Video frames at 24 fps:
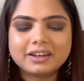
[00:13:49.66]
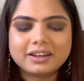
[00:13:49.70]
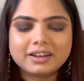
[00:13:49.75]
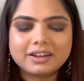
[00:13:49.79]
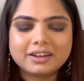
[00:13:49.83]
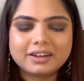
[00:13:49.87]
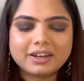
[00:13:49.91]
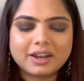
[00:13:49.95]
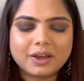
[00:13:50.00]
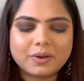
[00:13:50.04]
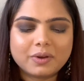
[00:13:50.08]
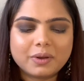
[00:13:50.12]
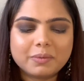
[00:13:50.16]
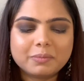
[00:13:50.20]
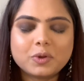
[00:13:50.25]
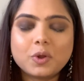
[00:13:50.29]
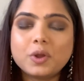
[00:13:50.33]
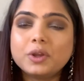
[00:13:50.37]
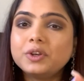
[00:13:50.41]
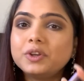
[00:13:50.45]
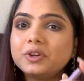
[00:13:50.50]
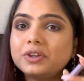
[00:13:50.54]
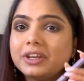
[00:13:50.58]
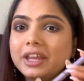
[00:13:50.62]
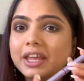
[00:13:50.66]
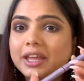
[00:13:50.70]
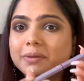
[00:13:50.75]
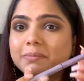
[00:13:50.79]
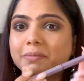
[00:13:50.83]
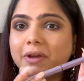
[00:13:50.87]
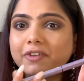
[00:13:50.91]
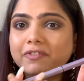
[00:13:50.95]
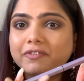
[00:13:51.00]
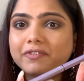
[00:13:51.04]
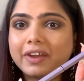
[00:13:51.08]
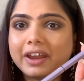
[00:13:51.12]
Now I'm going to take
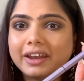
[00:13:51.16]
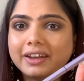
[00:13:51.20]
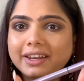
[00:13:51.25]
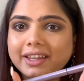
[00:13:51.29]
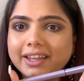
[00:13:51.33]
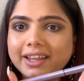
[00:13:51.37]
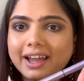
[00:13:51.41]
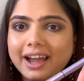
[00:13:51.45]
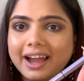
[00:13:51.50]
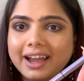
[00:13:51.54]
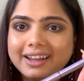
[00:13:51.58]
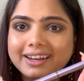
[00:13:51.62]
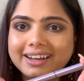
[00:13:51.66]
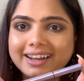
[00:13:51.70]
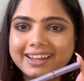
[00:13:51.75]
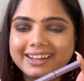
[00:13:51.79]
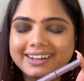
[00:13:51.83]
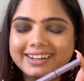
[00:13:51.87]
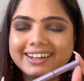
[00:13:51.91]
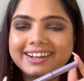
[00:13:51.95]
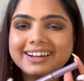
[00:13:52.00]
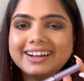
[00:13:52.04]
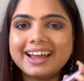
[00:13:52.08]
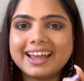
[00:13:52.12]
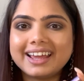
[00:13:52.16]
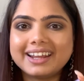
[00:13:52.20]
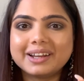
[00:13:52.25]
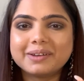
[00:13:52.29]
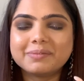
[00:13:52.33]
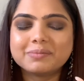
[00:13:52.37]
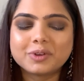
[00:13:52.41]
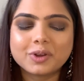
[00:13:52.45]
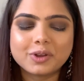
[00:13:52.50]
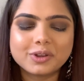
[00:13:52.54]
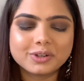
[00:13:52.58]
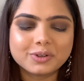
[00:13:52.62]
my Fendi eyeliner and
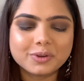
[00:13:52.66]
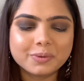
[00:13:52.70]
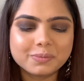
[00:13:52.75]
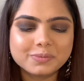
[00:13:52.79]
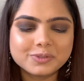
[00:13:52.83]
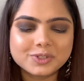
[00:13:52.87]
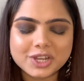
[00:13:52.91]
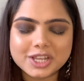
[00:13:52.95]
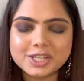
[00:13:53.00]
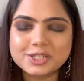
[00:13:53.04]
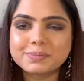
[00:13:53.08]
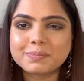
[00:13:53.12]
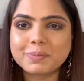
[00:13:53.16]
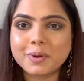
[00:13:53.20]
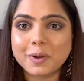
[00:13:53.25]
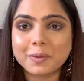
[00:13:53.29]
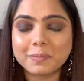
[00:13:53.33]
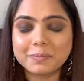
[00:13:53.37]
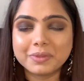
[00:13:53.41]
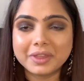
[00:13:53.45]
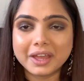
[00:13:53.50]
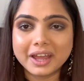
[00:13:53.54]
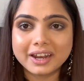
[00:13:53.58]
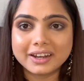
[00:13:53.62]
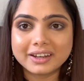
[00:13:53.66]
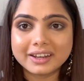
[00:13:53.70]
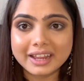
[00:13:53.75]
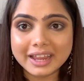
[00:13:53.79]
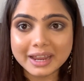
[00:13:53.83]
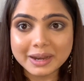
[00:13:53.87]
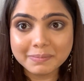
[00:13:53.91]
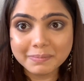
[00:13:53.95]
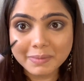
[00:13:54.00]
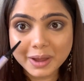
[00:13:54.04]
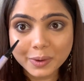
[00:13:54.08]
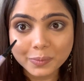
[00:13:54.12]
I'm going to just pop that
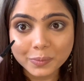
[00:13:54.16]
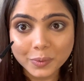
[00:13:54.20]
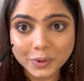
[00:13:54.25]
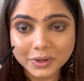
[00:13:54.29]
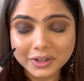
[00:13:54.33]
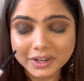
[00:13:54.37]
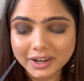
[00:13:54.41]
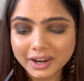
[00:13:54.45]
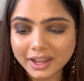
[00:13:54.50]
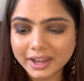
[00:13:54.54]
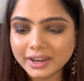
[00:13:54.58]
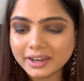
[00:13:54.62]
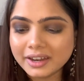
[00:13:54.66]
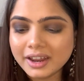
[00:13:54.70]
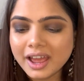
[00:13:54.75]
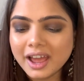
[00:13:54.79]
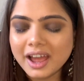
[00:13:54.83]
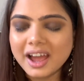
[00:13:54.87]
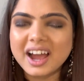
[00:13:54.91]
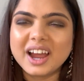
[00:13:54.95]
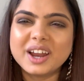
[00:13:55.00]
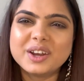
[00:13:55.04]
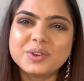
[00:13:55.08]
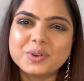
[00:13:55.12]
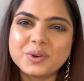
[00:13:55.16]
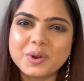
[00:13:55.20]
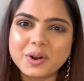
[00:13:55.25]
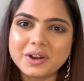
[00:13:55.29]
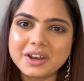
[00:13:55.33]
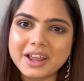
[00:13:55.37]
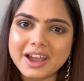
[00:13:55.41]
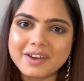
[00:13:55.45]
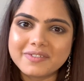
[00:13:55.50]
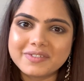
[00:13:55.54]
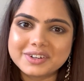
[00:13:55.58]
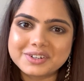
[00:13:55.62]
in my waterline. I do not
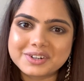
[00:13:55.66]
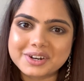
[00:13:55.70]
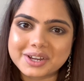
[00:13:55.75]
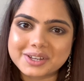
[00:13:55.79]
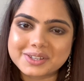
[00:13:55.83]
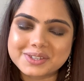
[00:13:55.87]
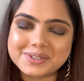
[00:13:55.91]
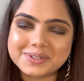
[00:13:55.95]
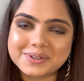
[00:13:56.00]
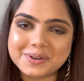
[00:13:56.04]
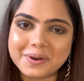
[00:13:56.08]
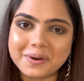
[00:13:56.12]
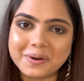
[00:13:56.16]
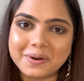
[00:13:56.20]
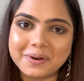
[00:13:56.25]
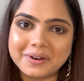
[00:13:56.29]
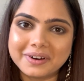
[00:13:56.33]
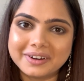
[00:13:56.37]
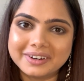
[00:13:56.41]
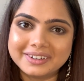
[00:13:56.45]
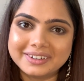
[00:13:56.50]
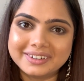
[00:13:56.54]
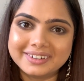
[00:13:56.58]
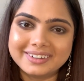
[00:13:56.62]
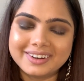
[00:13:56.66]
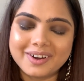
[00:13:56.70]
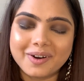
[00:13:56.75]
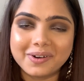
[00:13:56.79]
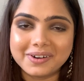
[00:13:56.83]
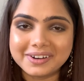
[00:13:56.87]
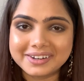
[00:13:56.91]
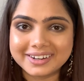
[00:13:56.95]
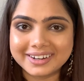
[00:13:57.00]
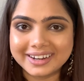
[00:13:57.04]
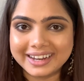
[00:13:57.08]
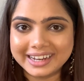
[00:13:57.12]
have a drugstore
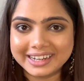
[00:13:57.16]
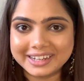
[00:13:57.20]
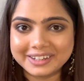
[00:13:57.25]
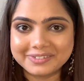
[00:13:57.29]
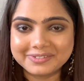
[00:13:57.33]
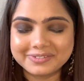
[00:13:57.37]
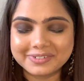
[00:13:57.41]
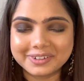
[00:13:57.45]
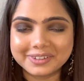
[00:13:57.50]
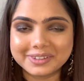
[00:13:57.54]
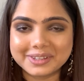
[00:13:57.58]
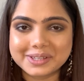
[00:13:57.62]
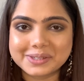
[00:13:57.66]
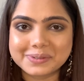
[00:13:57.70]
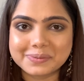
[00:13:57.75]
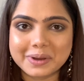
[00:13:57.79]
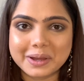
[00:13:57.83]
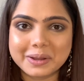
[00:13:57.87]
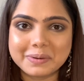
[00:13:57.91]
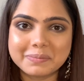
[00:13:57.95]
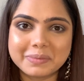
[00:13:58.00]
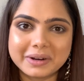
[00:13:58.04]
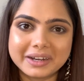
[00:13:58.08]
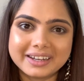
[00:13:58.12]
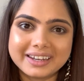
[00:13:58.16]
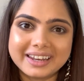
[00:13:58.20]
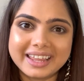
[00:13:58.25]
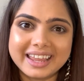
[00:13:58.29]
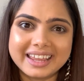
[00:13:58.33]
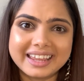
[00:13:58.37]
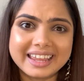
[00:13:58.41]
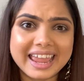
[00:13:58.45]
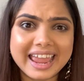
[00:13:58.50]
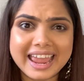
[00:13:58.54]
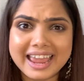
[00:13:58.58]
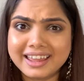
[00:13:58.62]
alternative for this one, but
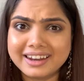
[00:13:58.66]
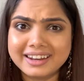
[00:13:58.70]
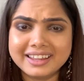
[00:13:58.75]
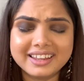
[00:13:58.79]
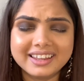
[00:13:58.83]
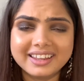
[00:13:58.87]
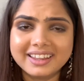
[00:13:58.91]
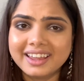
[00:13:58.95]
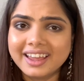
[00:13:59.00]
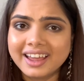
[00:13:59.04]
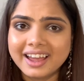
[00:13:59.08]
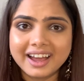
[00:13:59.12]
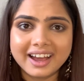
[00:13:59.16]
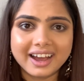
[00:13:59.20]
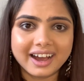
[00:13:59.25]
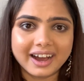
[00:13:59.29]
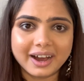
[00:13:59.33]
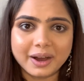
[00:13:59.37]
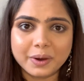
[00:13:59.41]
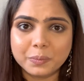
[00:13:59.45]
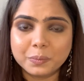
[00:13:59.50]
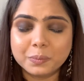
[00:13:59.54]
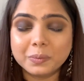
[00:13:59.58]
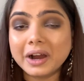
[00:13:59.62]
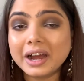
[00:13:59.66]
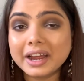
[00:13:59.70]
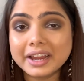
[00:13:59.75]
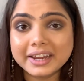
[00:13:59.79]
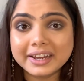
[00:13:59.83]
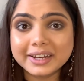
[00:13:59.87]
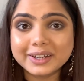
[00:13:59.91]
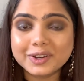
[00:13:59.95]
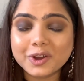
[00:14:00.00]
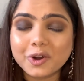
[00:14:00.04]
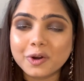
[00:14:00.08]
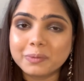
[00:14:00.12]
take any
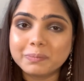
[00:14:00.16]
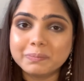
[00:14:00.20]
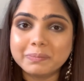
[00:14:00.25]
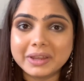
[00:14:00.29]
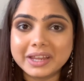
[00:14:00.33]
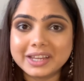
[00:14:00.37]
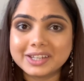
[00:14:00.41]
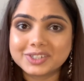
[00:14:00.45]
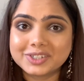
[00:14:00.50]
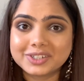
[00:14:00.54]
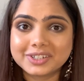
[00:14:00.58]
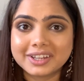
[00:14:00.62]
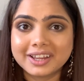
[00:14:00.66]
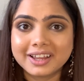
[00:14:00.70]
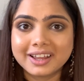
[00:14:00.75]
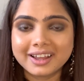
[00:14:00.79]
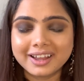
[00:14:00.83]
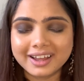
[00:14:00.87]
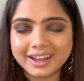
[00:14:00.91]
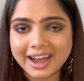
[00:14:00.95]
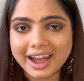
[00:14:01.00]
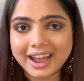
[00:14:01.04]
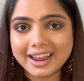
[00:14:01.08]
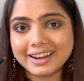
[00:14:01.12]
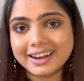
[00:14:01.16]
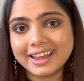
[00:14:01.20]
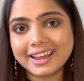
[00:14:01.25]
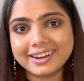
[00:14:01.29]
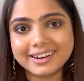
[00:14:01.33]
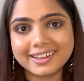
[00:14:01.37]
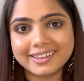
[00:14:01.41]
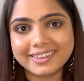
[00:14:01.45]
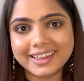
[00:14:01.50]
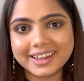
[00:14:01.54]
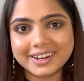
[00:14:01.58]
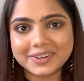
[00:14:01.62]
white or beige
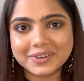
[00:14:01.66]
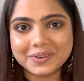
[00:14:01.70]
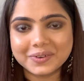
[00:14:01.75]
eyeliner that you